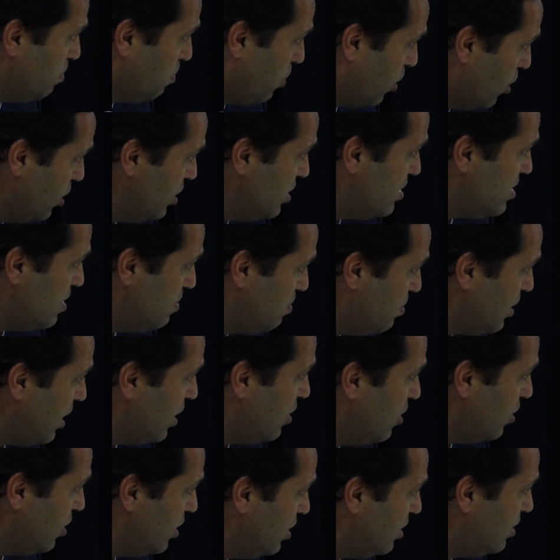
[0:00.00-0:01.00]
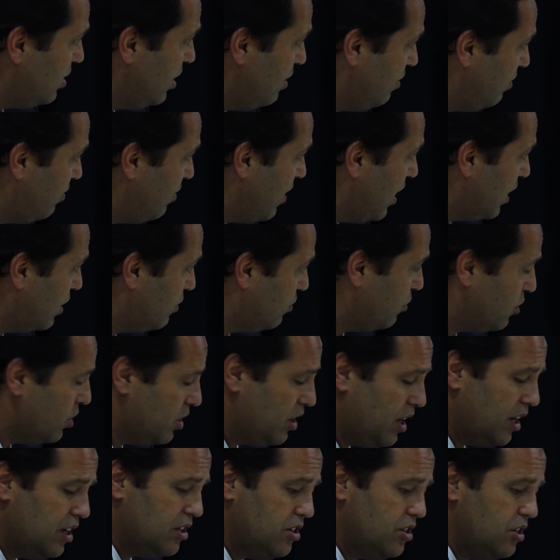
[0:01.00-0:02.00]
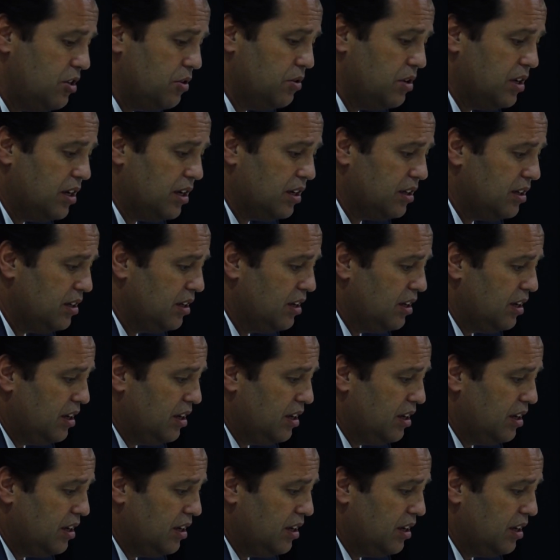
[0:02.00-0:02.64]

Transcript: policy priority, in fact, for Nigeria,